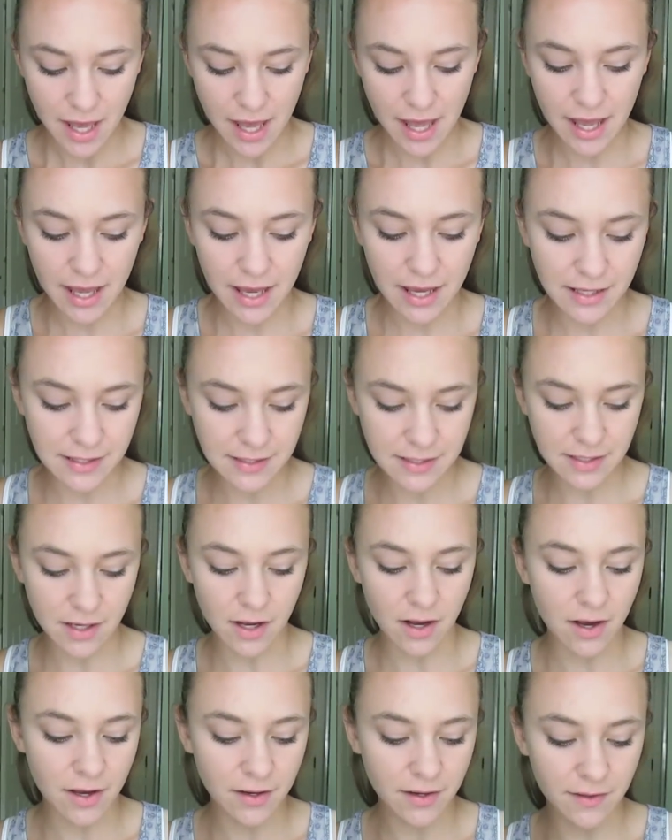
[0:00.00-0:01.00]
And
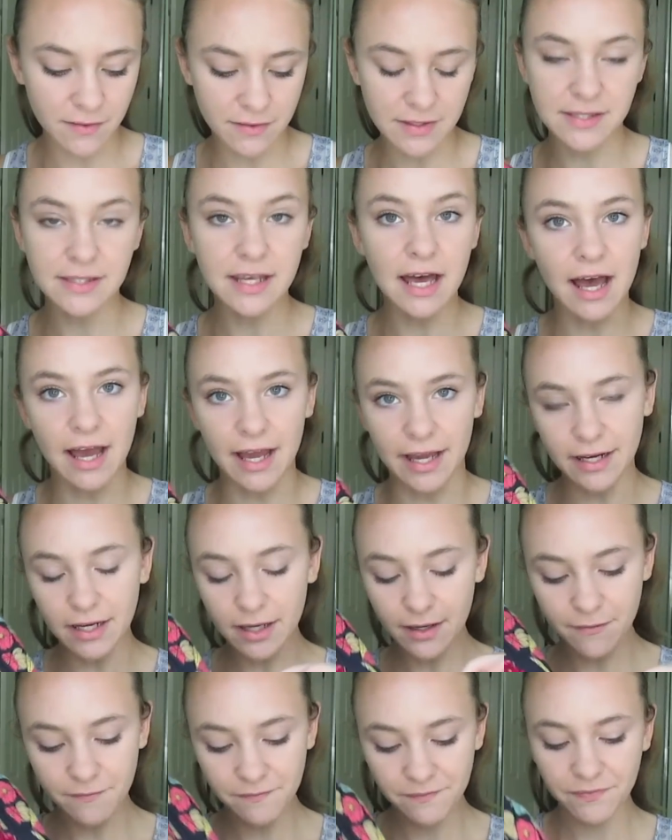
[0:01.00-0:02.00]
on the side
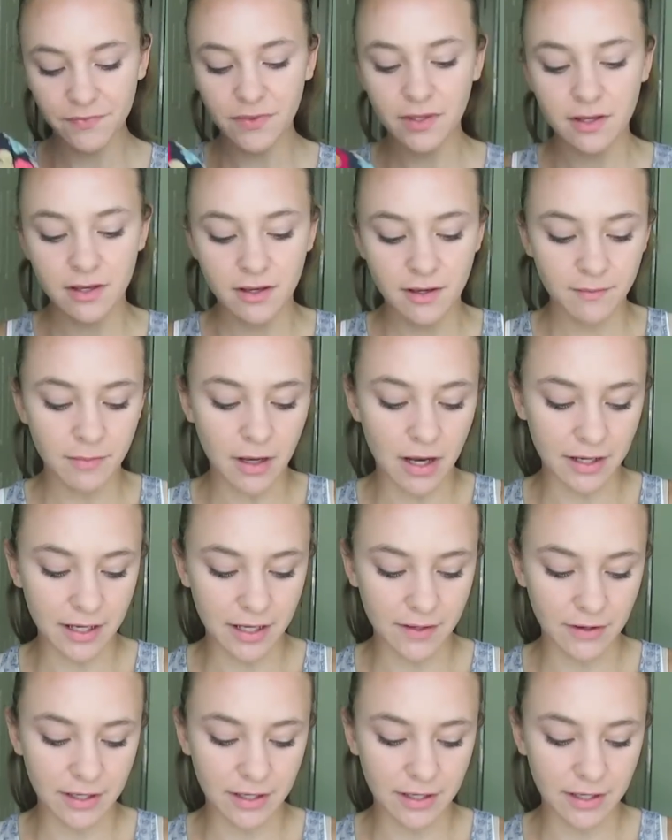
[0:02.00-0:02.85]
pocket